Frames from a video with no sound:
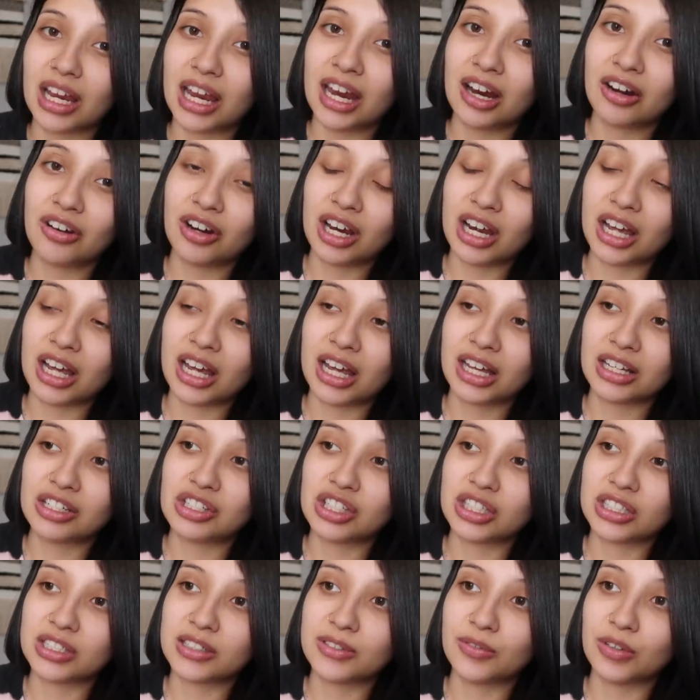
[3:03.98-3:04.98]
area
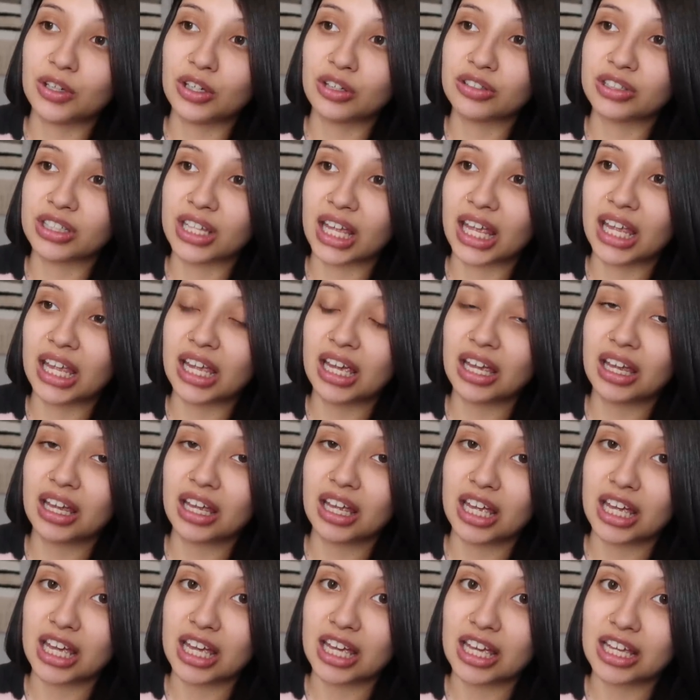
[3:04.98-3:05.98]
just feels like
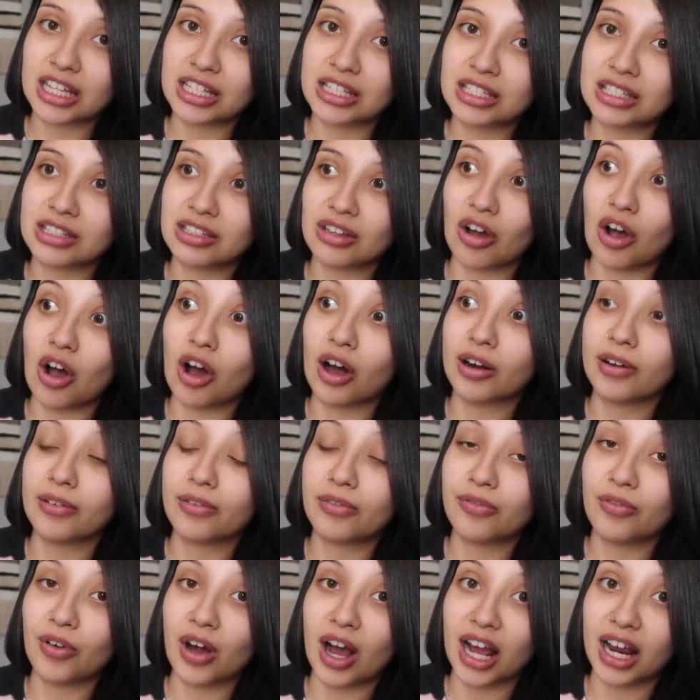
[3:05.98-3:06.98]
it's on
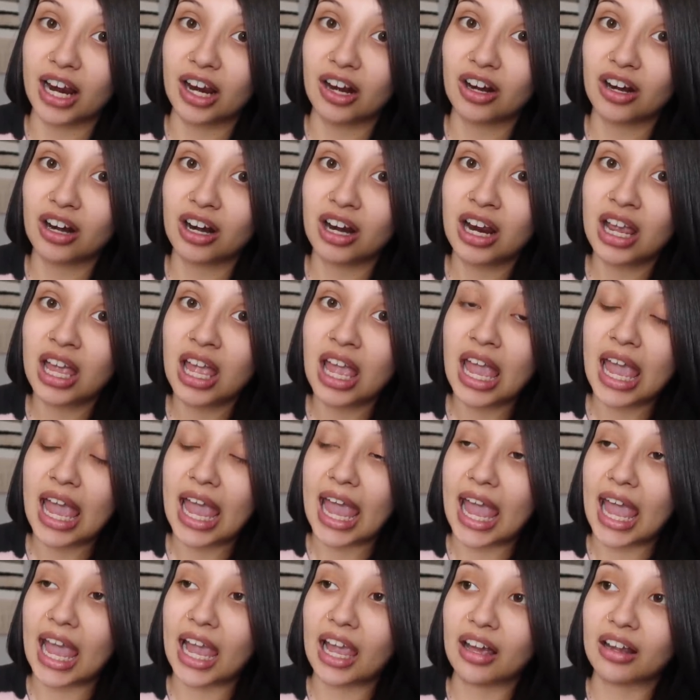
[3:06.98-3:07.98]
fire
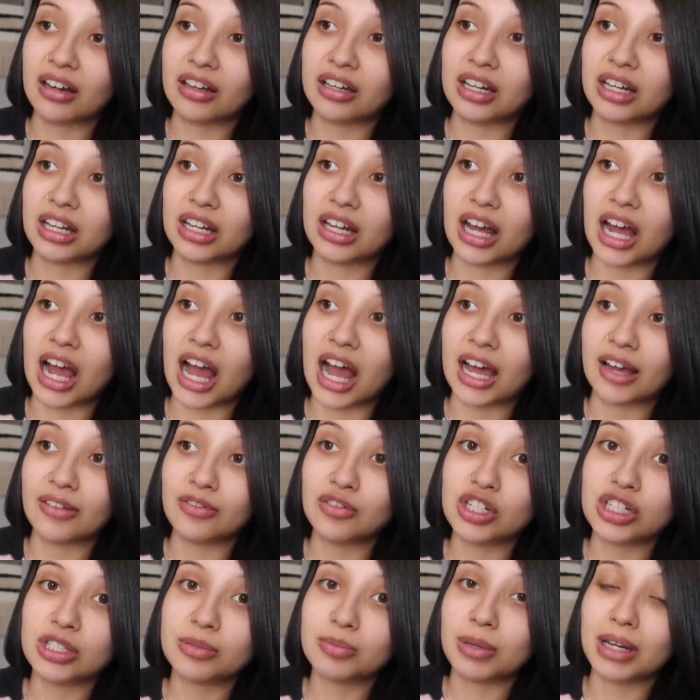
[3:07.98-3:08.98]
and
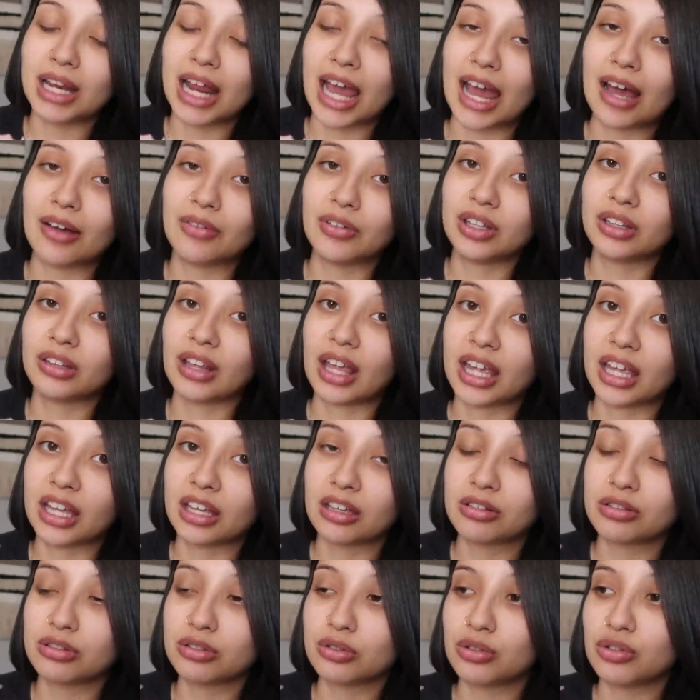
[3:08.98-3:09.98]
I've just been having like
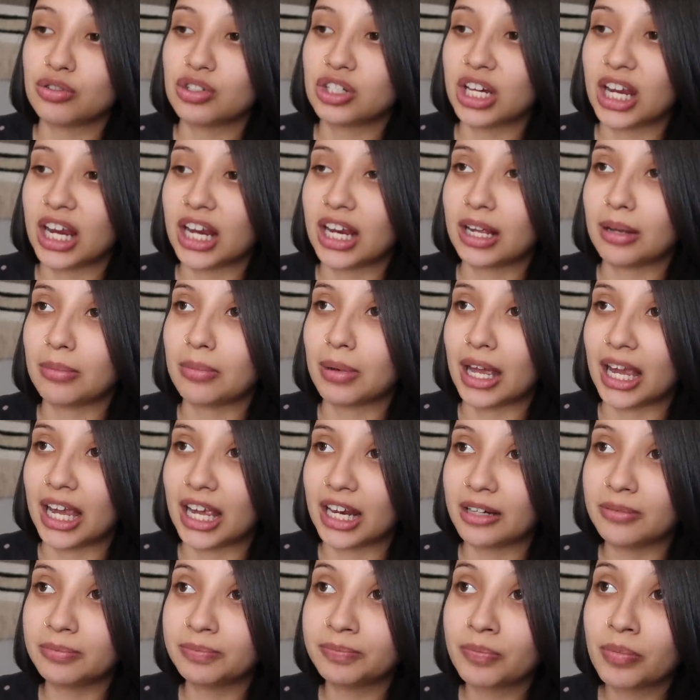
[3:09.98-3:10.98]
excruciating
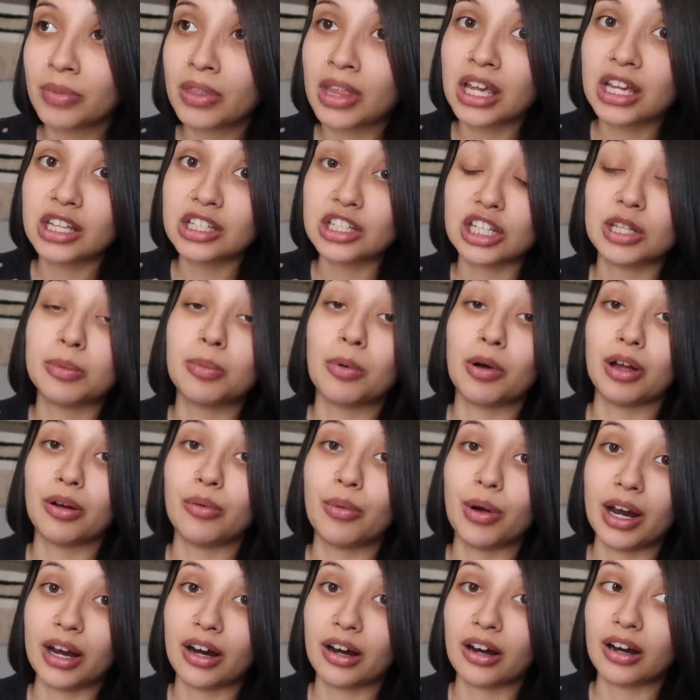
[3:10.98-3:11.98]
pain to the point
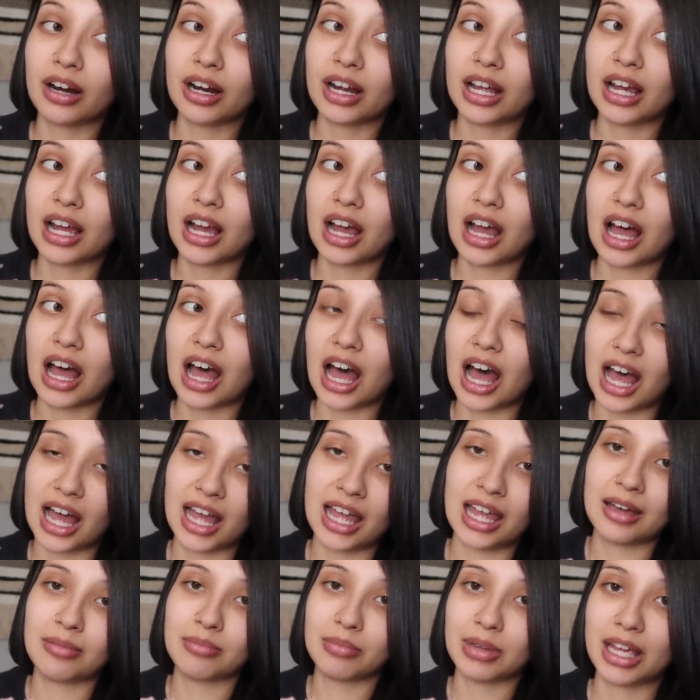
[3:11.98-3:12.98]
where
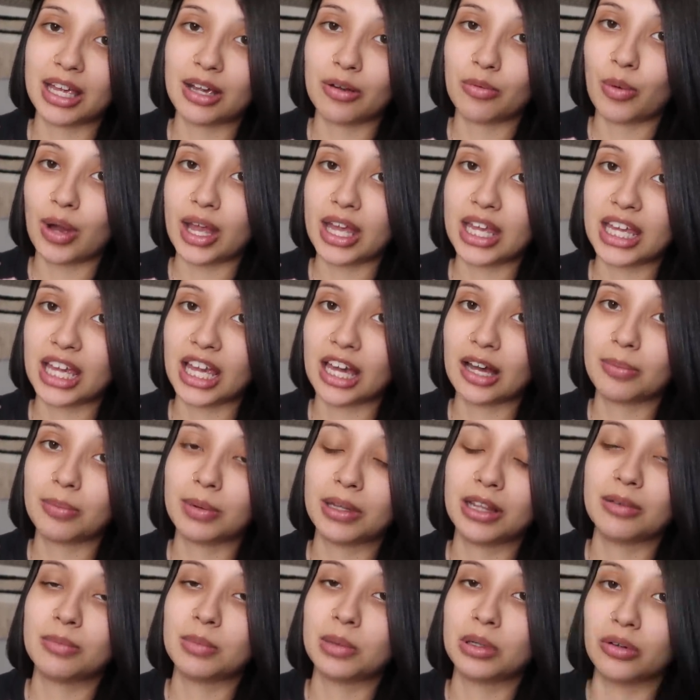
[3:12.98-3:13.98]
I am like waking up
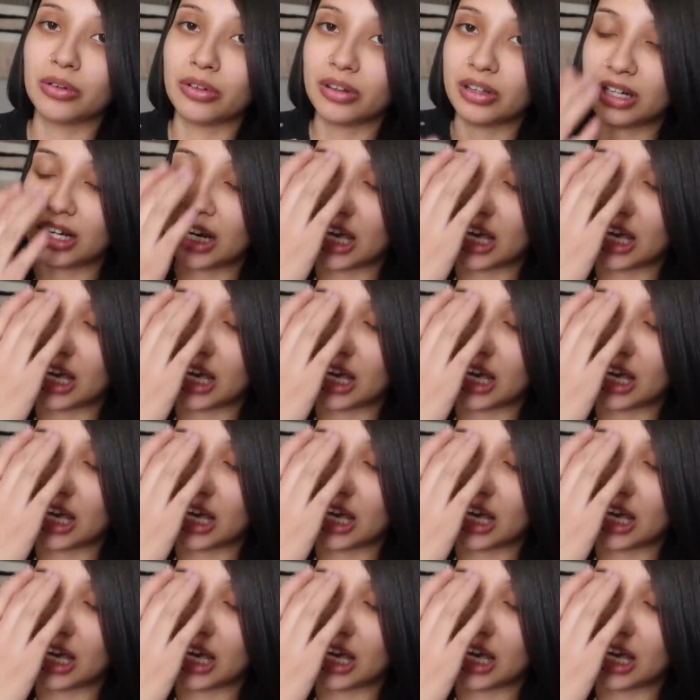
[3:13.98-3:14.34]
in the middle of the